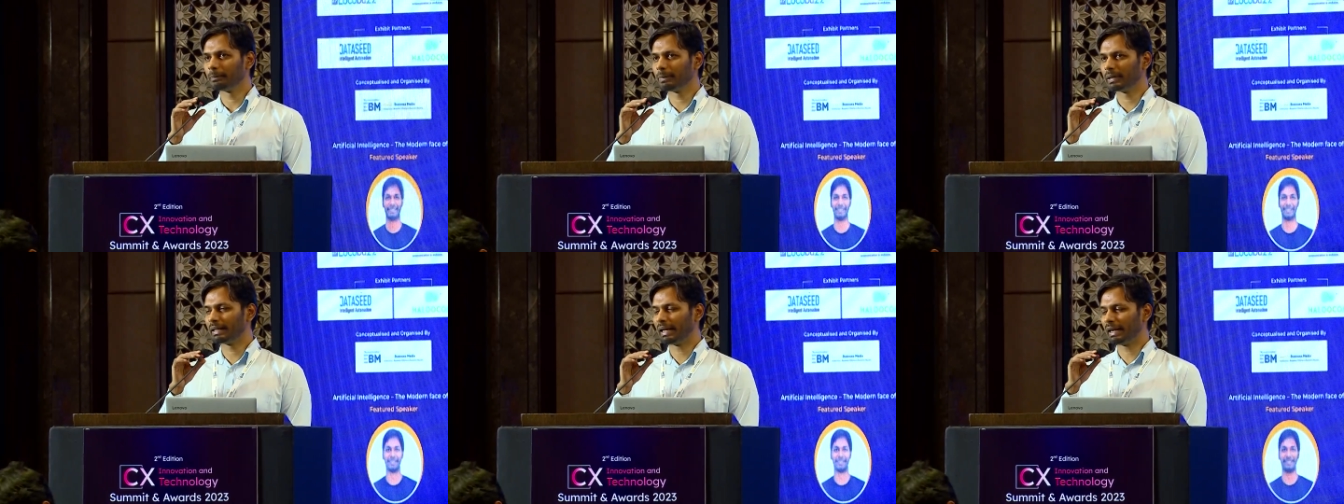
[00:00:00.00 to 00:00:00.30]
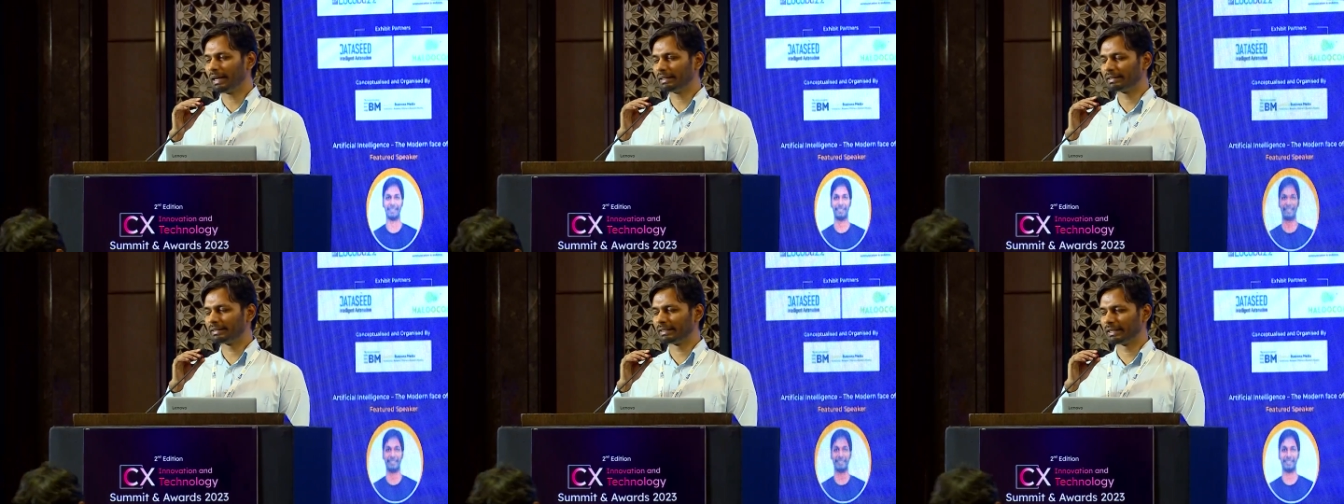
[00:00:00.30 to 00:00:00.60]
but
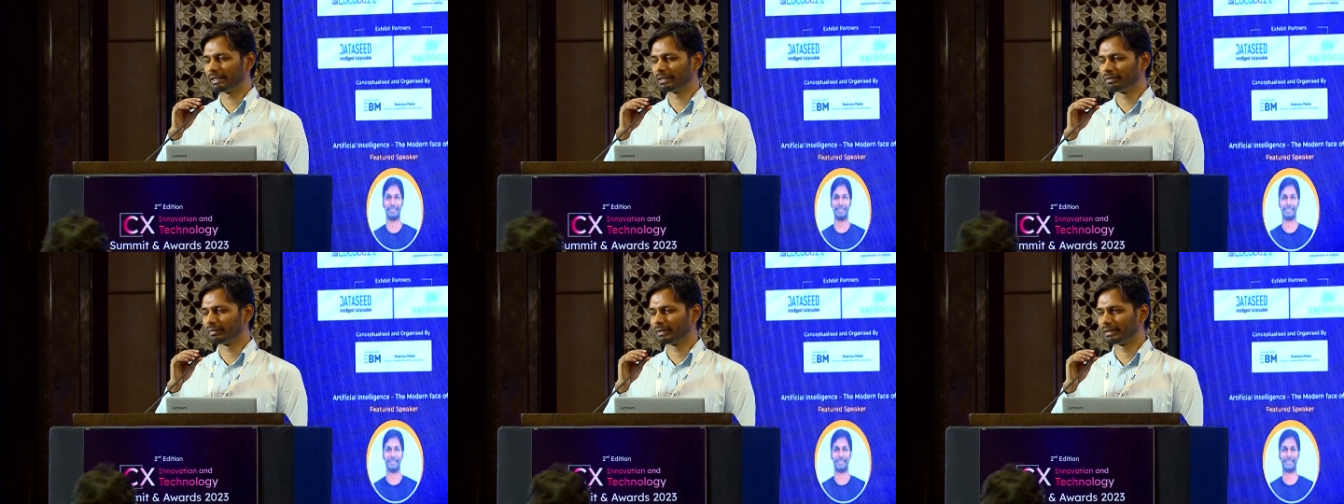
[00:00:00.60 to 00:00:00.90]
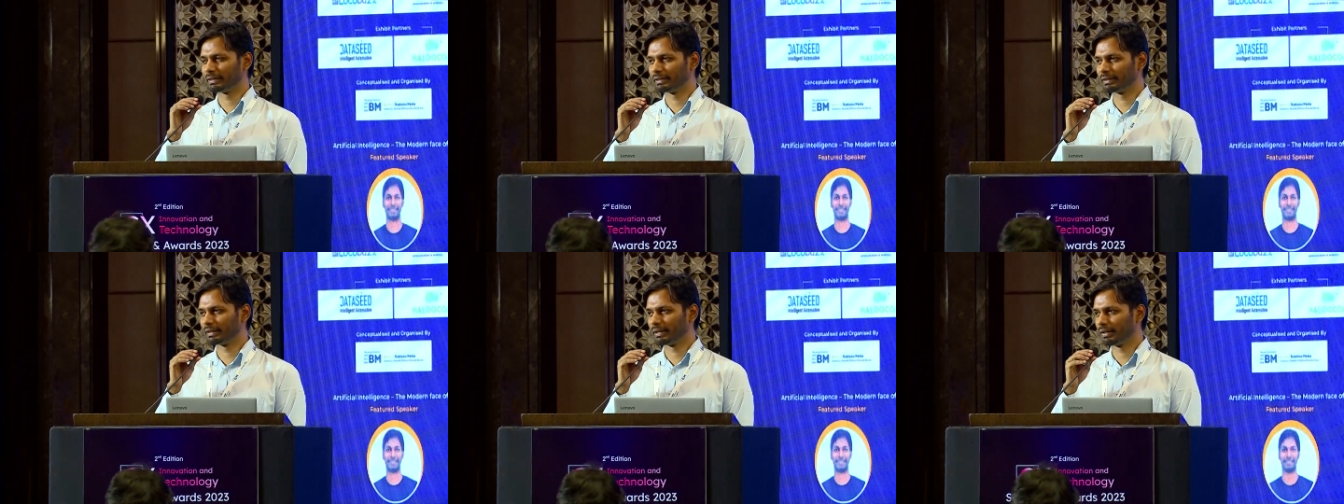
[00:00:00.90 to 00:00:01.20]
that has changed
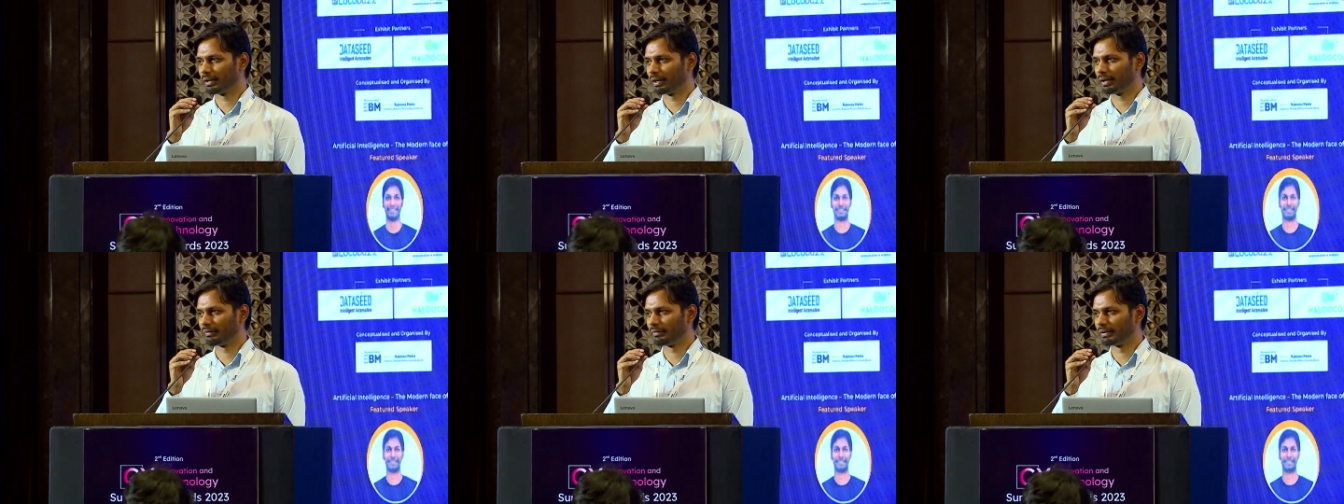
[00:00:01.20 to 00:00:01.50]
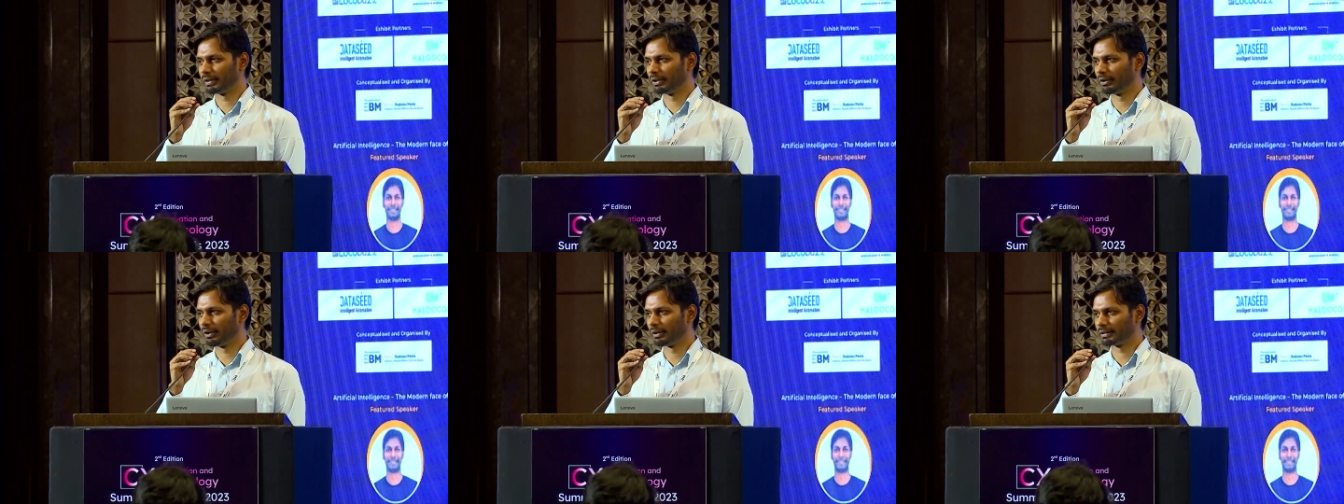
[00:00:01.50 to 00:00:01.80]
with, uh,
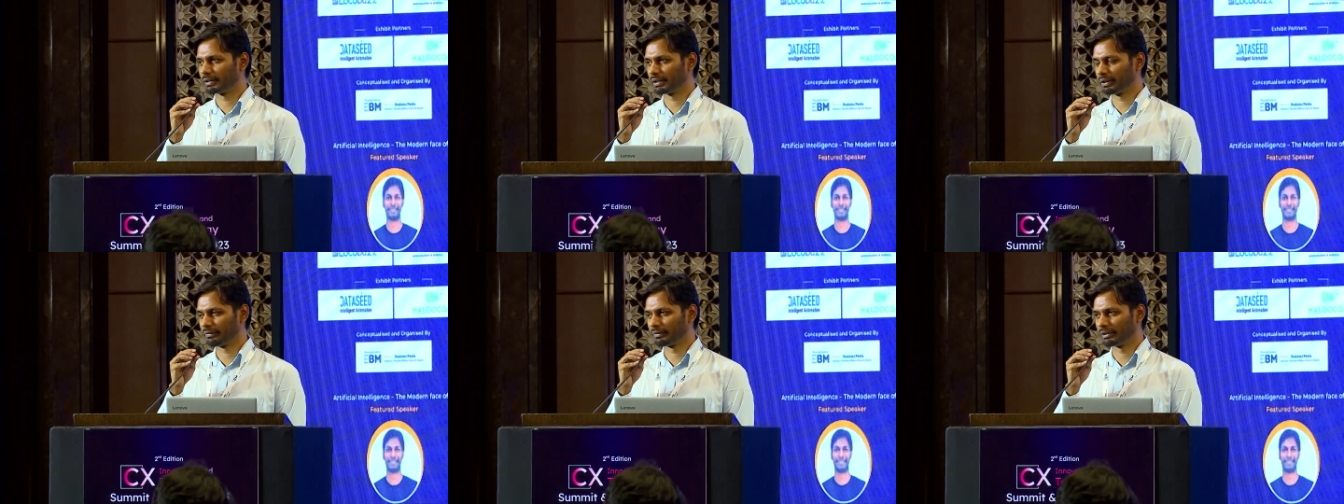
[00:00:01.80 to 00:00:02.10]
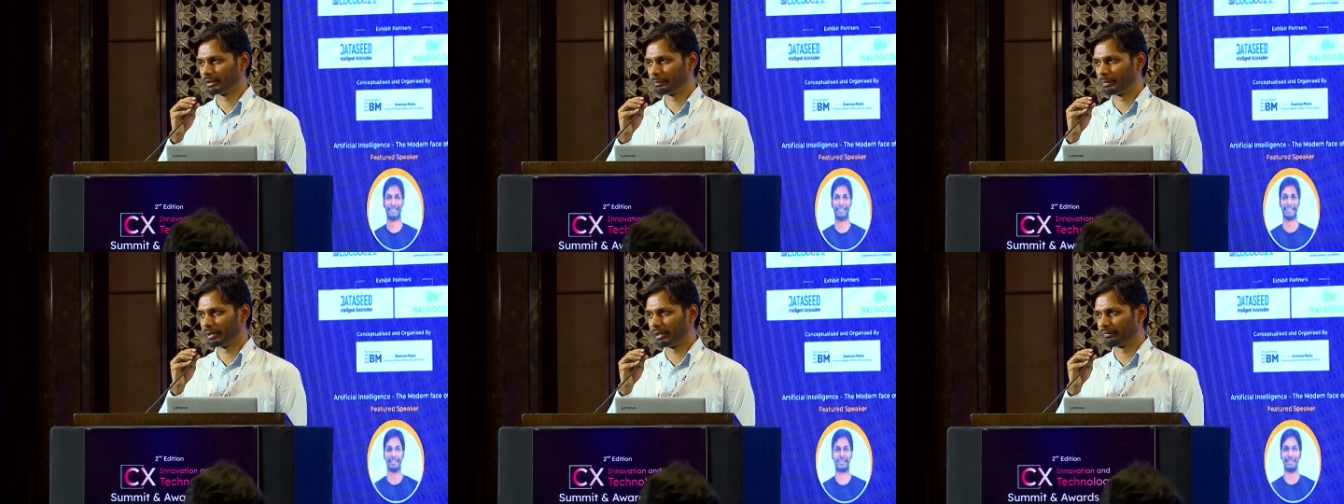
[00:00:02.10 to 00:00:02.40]
with the onset of
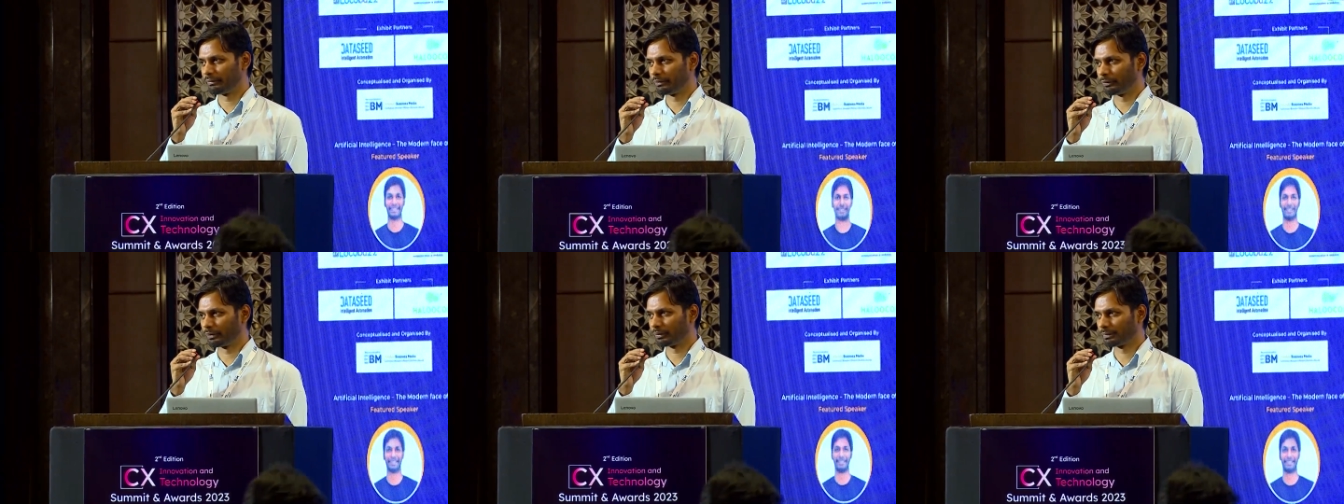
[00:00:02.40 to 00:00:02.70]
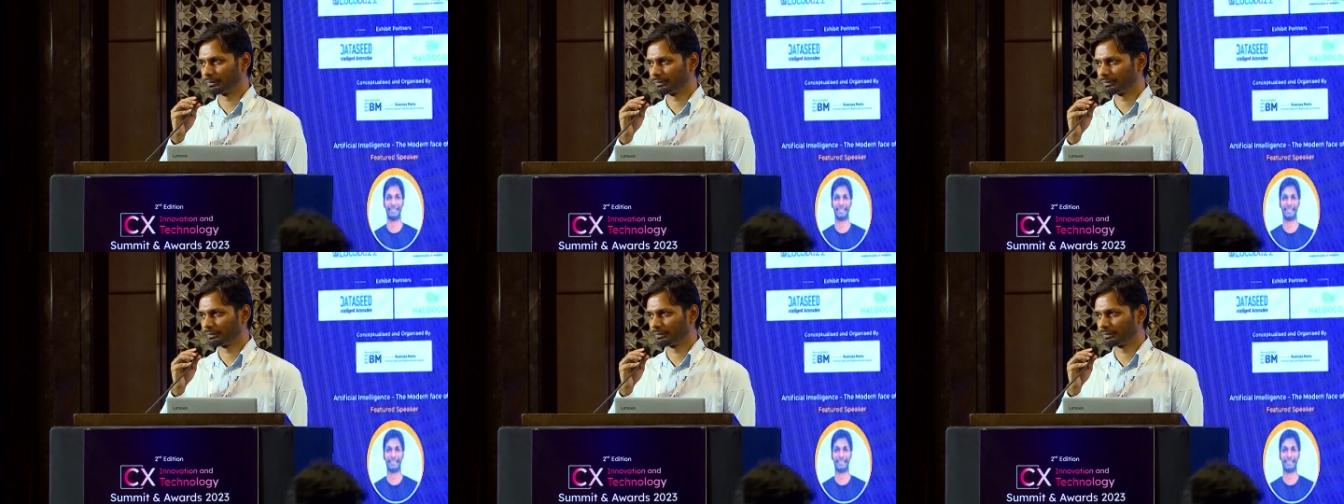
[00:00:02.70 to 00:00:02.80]
GPT-4.